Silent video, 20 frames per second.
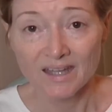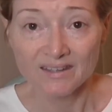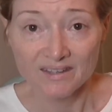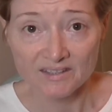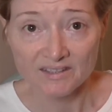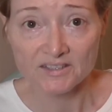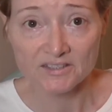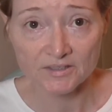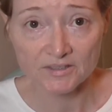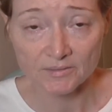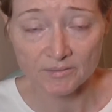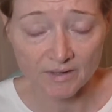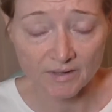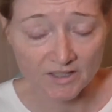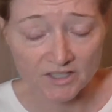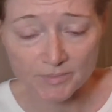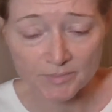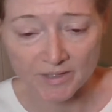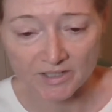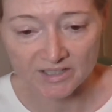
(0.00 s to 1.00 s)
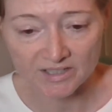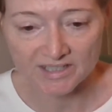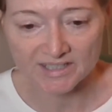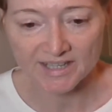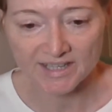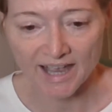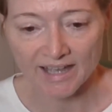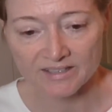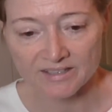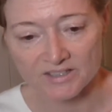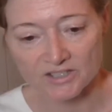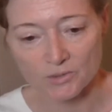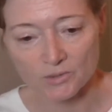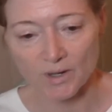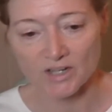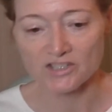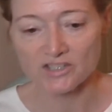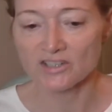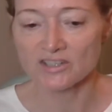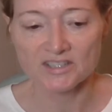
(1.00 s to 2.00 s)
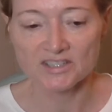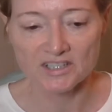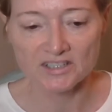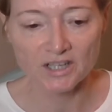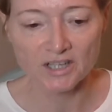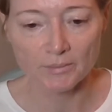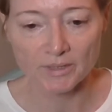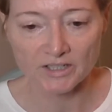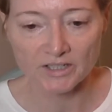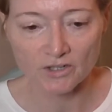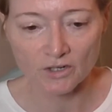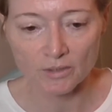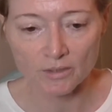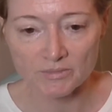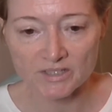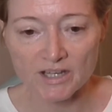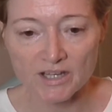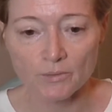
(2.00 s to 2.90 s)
This is an especially sad situation I see so many times.